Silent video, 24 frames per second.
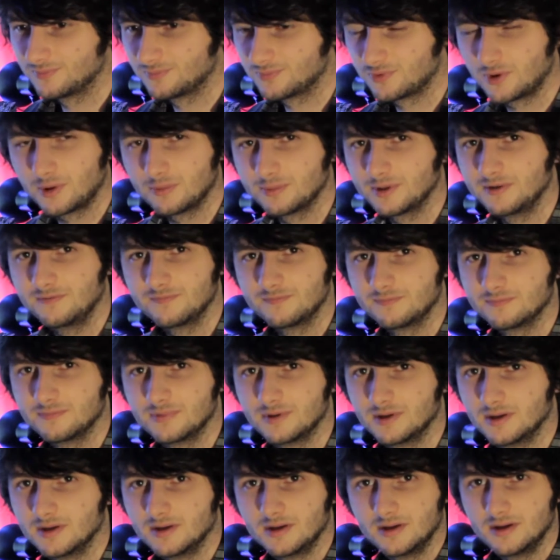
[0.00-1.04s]
probably
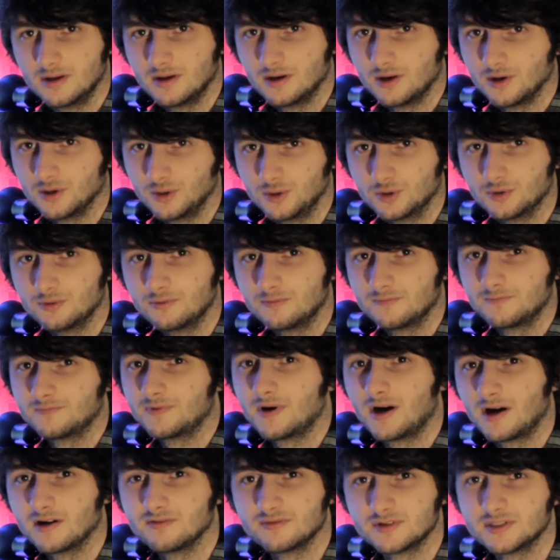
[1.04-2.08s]
a good
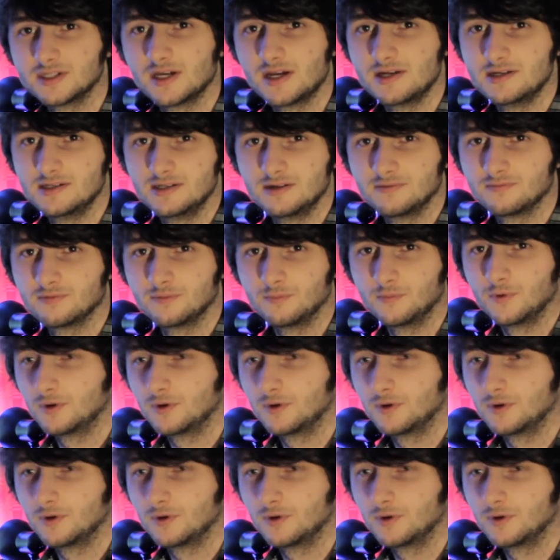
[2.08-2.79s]
5 or 10 different